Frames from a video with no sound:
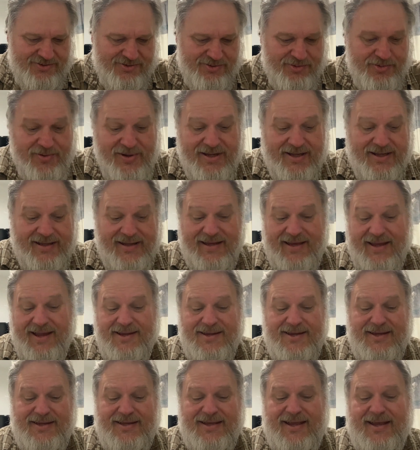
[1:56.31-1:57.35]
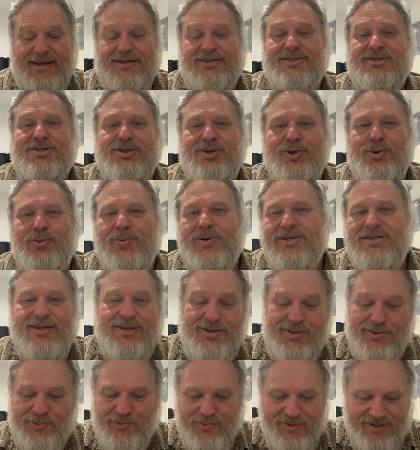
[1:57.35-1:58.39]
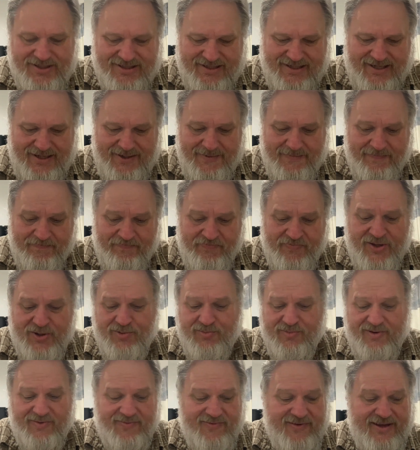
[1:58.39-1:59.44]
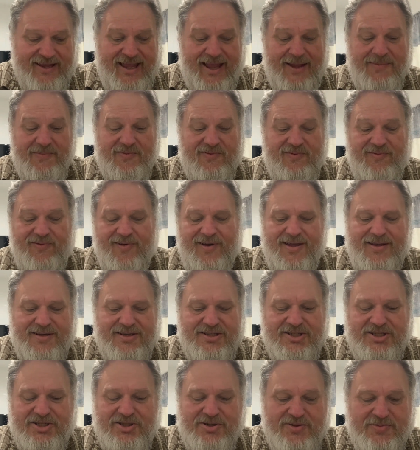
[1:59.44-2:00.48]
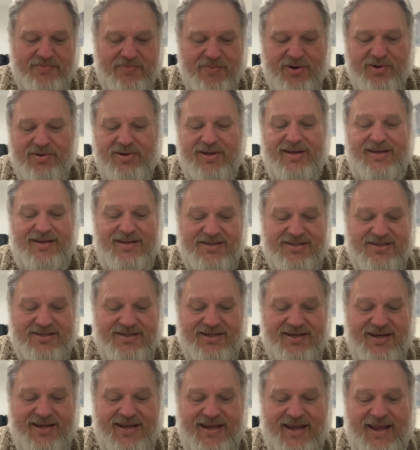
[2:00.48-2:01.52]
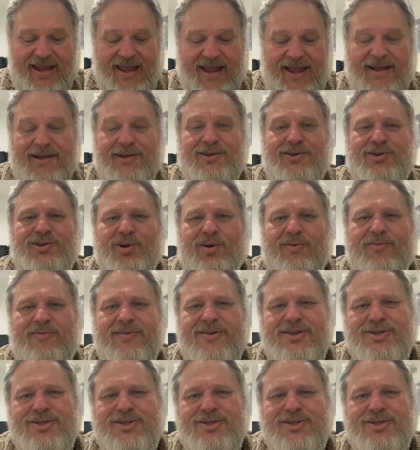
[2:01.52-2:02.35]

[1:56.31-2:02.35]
We created the exquisite whiskey with campfire smokiness and toffee